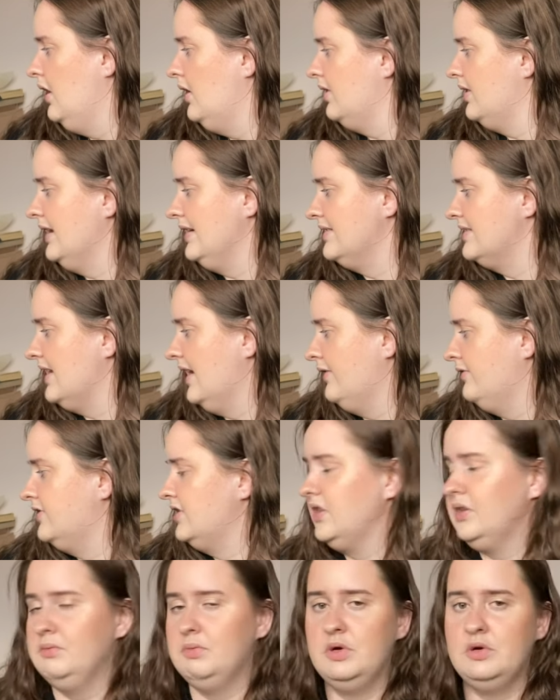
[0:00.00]
That's Left in
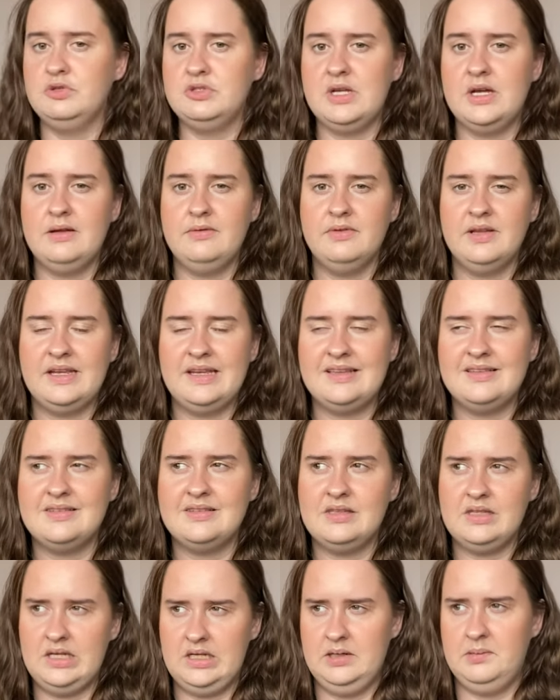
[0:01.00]
the World I've like
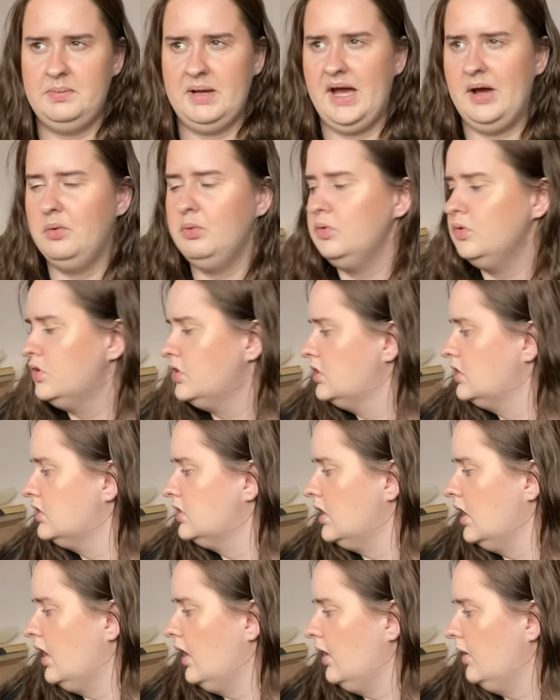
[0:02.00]
seen about.
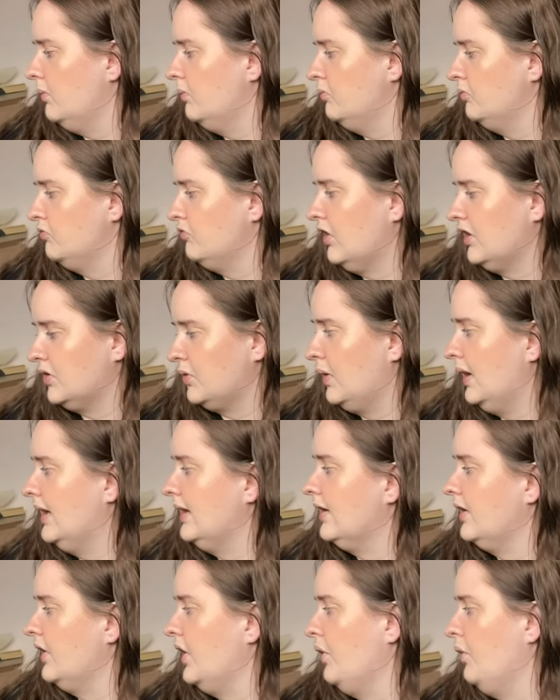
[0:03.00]
Um, Red Queen
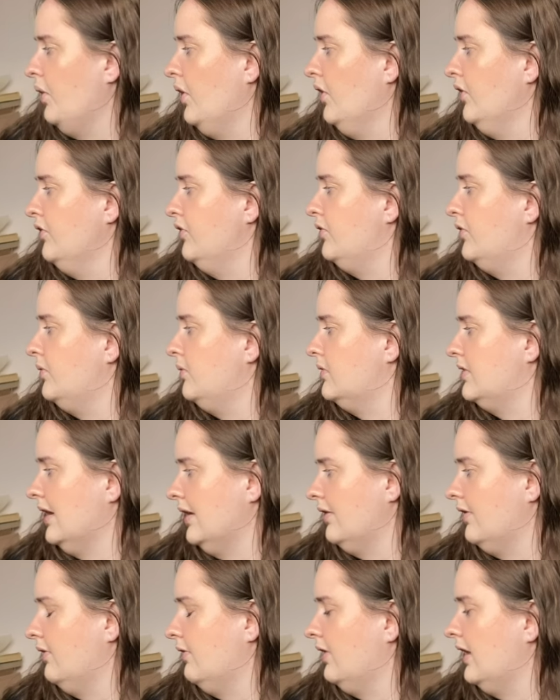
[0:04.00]
I know of.
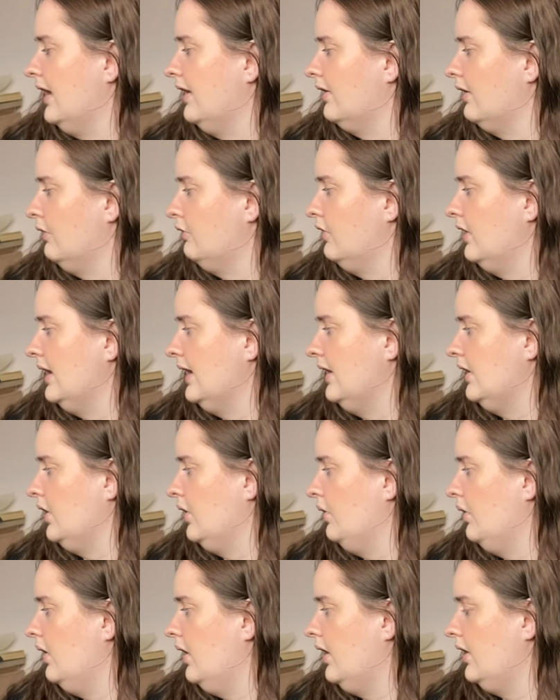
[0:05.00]
Dance of Thieves I really know
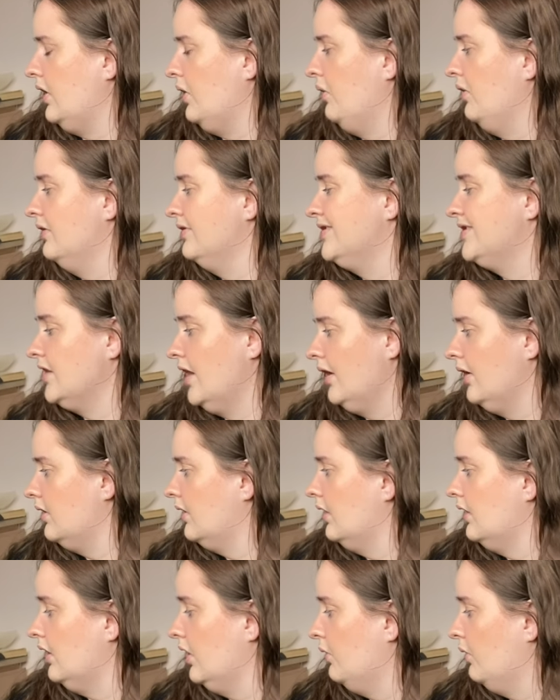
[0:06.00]
I know of. Scythe
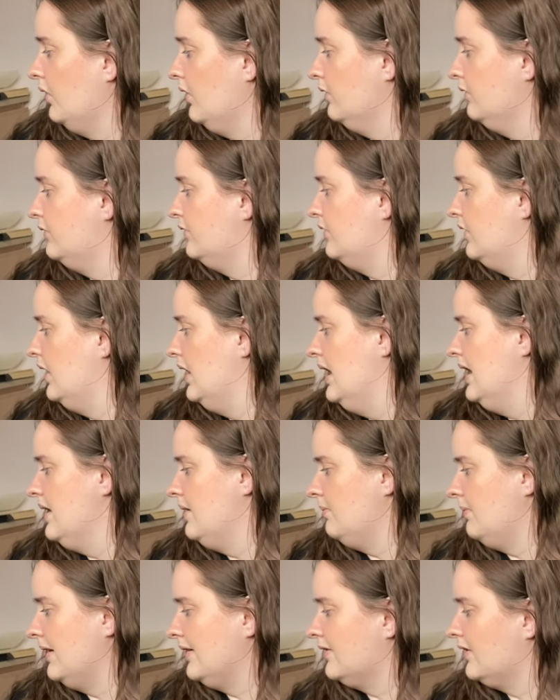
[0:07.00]
I know of.
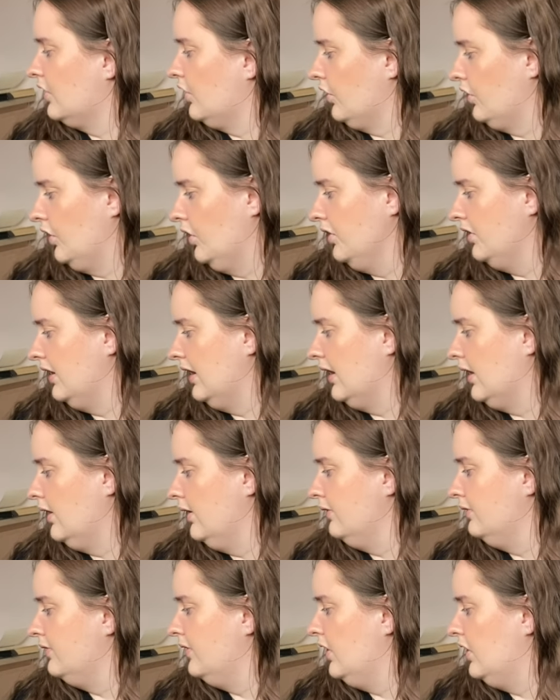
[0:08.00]
Mexican Gothic
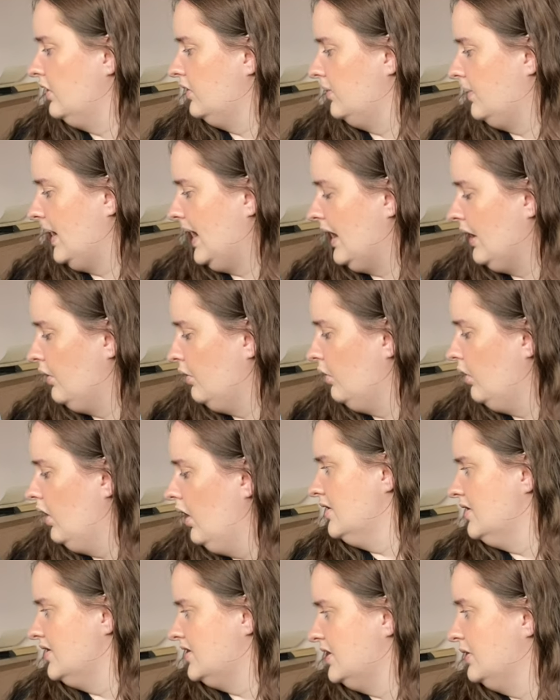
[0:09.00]
I've heard about.
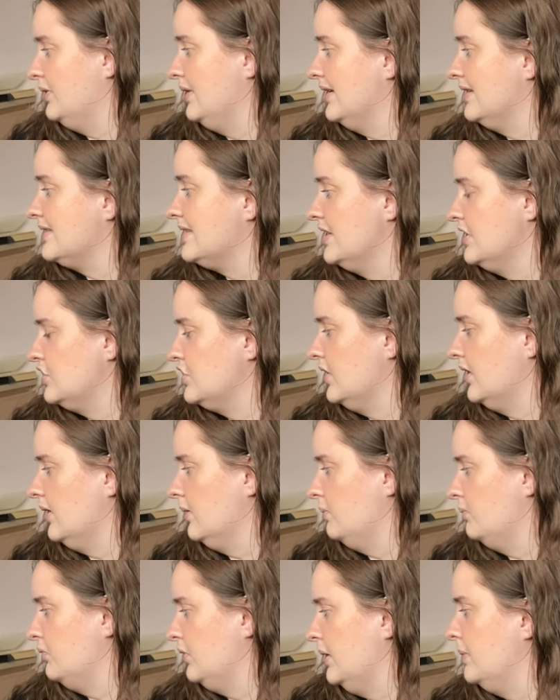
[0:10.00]
So it is literally the
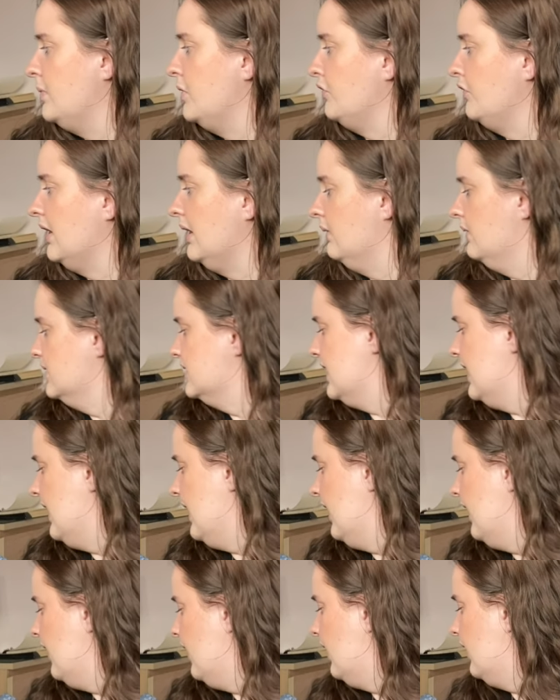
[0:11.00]
Britt Marie was
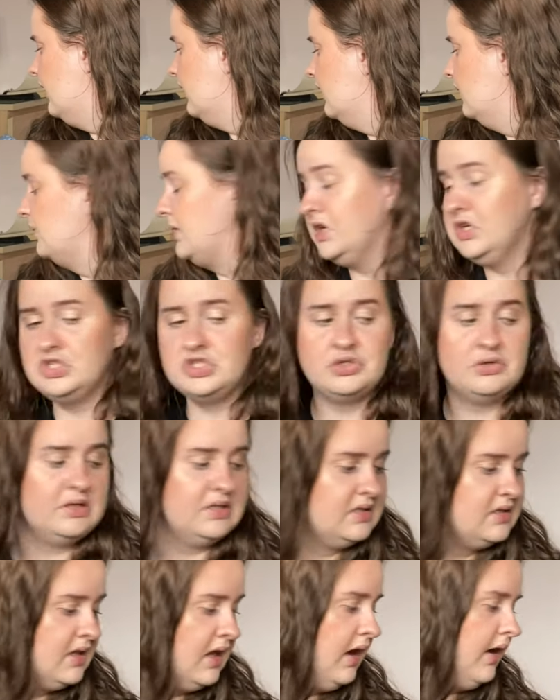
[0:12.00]
here and the
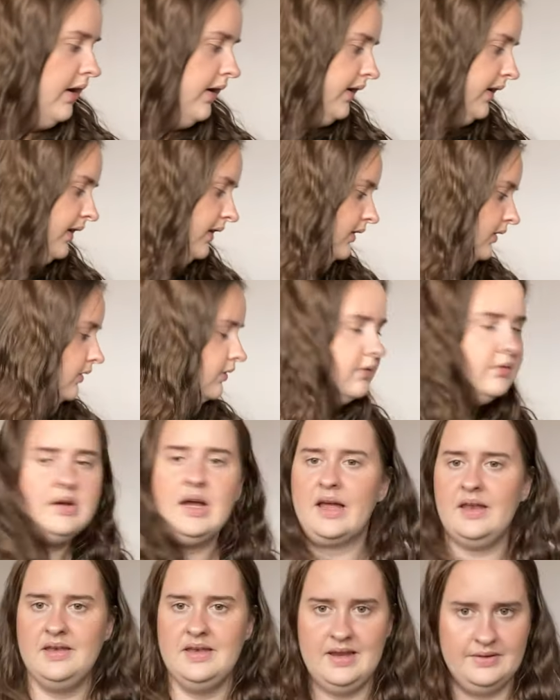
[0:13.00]
miniaturist that I
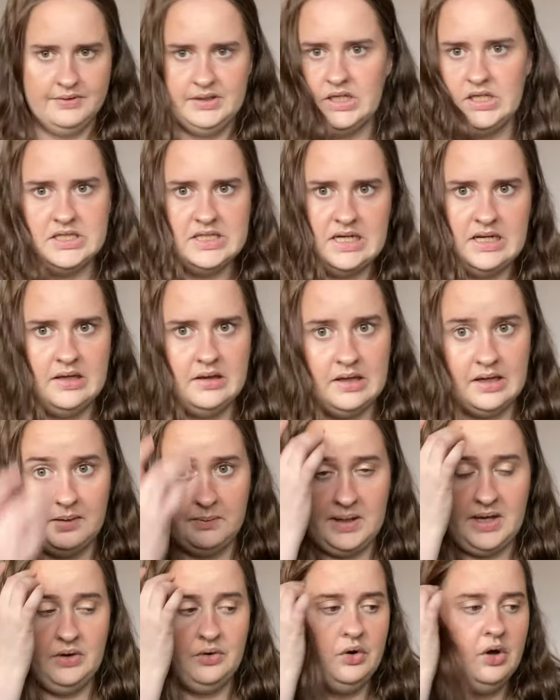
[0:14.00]
had never heard anything
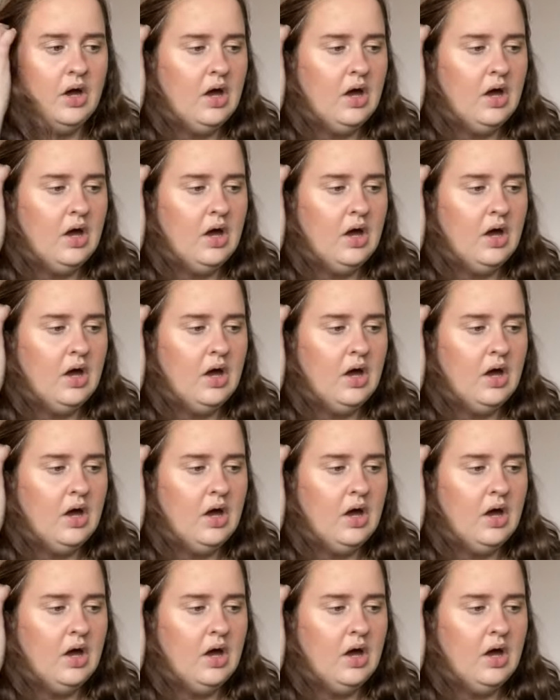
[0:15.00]
about.